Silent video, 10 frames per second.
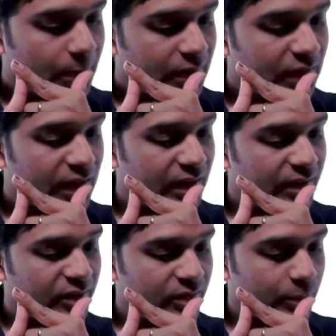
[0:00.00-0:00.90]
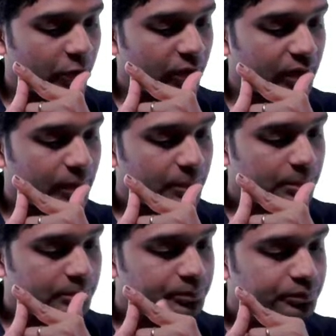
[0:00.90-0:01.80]
The color is important.
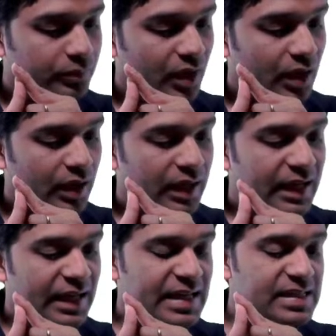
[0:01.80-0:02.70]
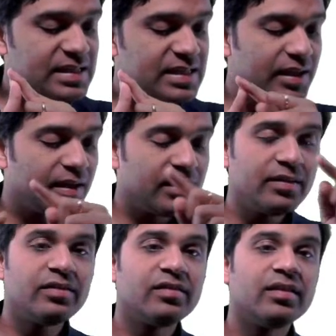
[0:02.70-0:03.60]
ECR
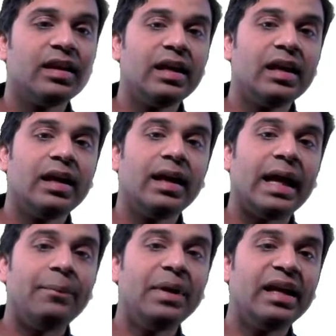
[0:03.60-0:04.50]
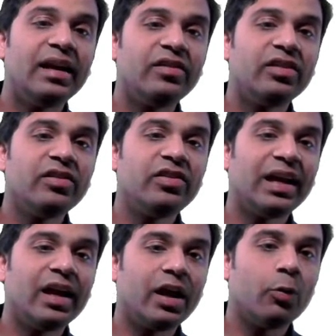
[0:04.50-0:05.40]
is immigration
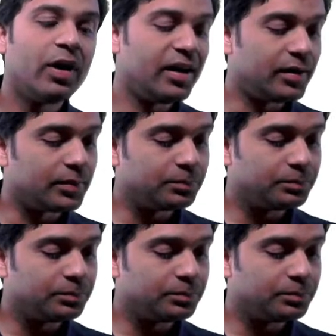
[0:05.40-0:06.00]
check required.